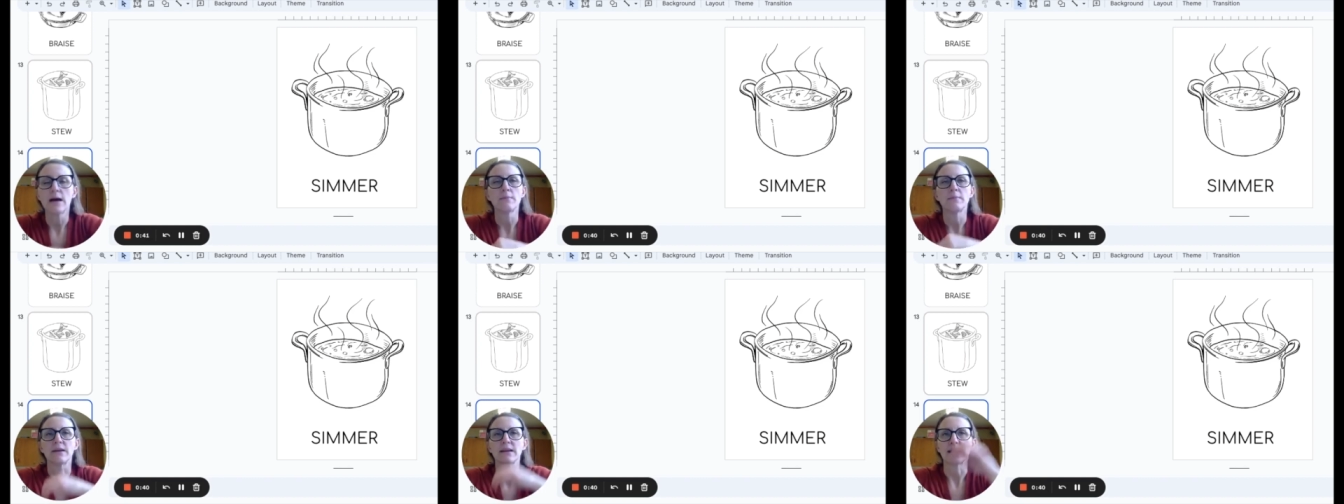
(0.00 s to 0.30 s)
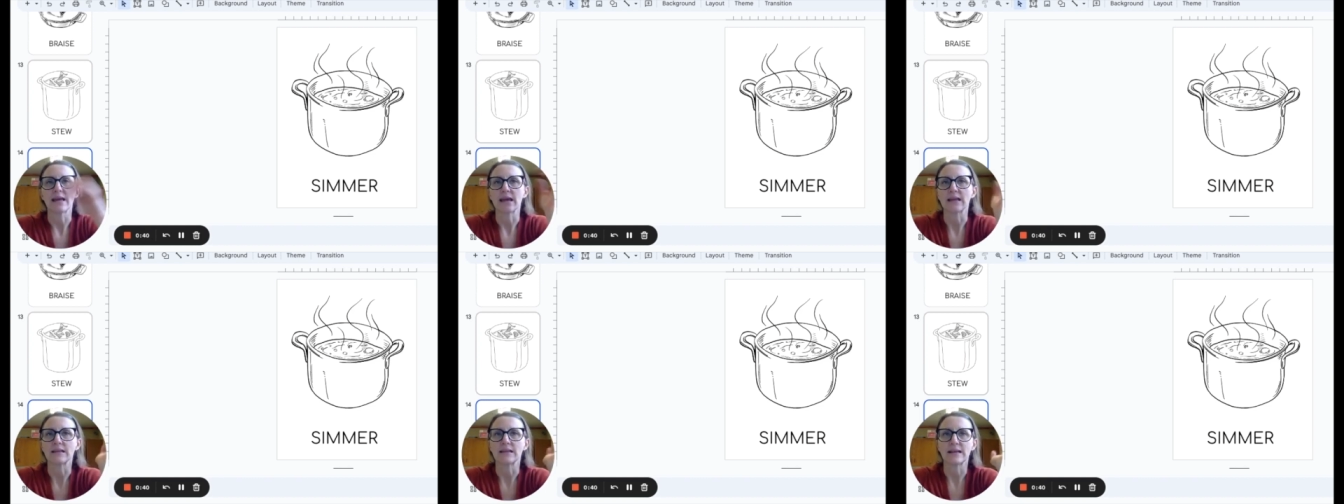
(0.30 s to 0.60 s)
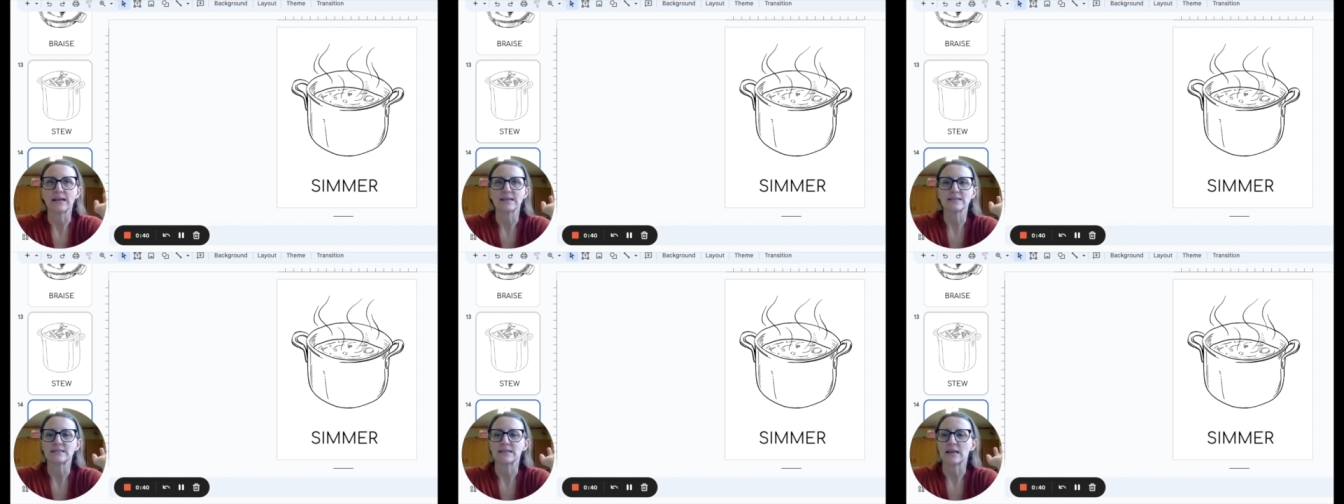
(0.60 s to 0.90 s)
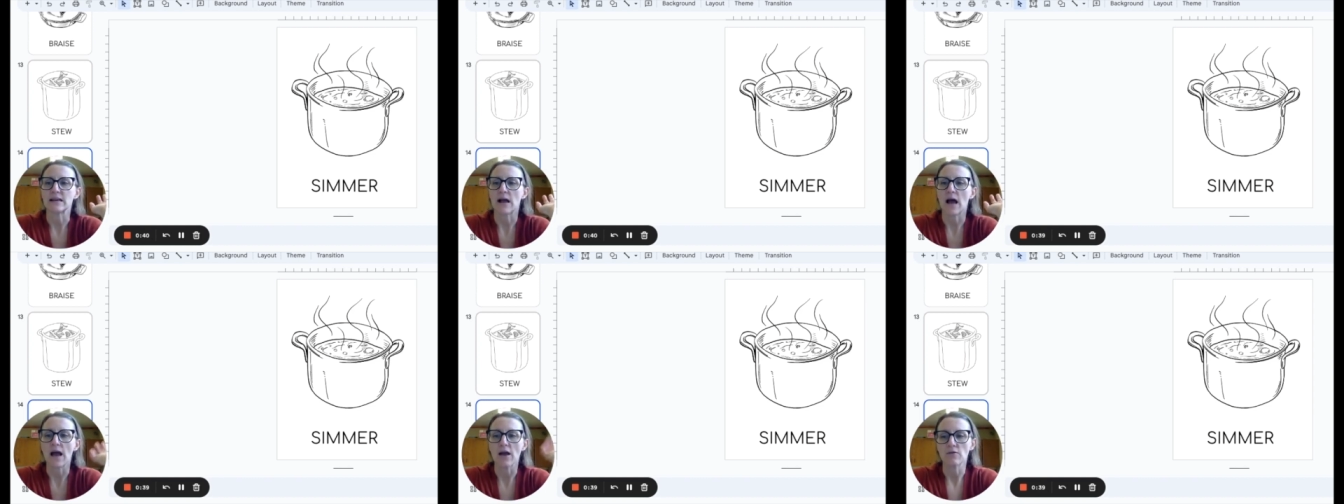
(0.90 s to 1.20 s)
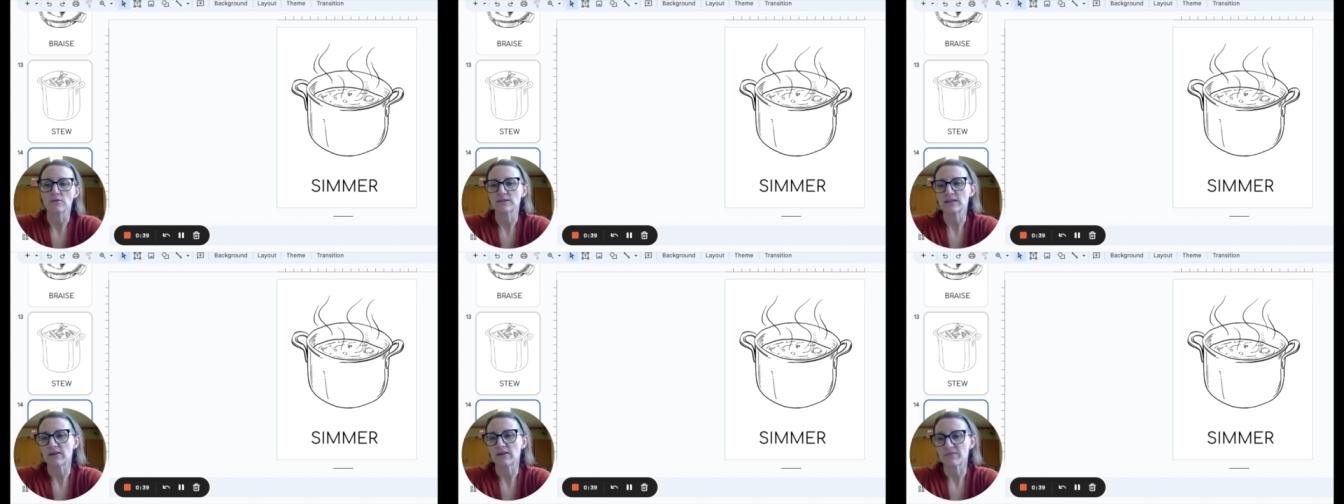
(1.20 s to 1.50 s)
But again, like I said, I
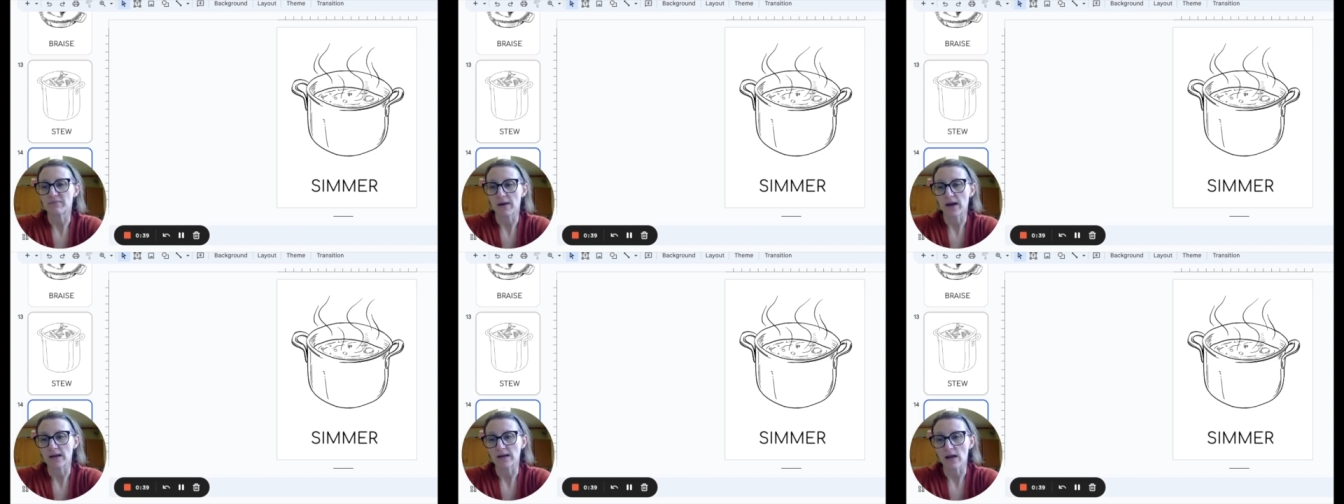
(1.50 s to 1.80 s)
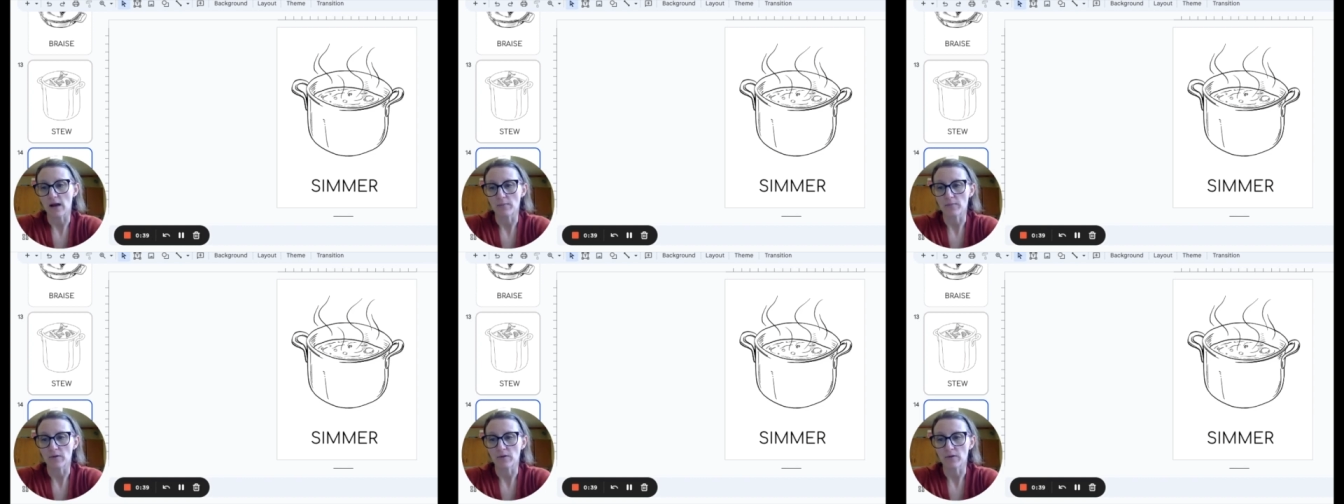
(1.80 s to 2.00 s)
always have mine up